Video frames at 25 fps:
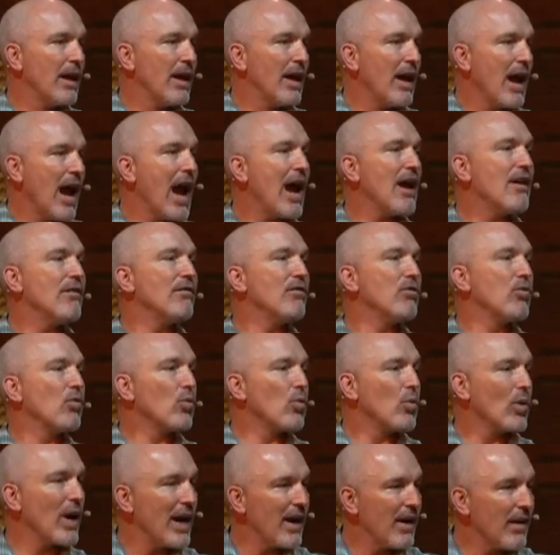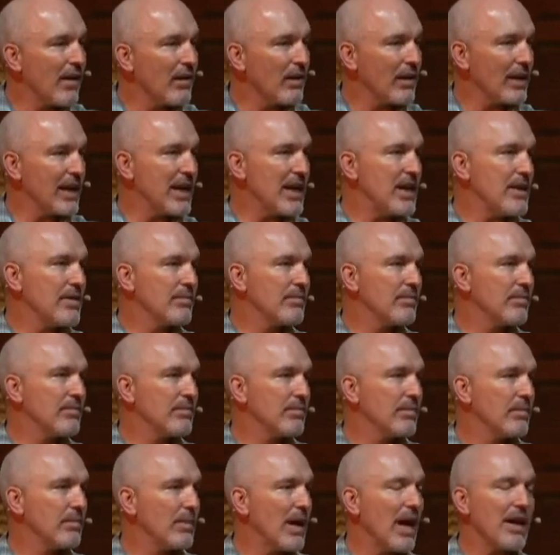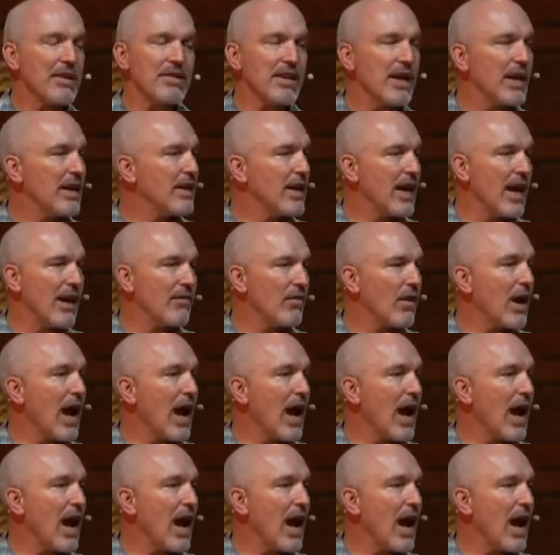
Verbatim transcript: I have rarely, not saying never,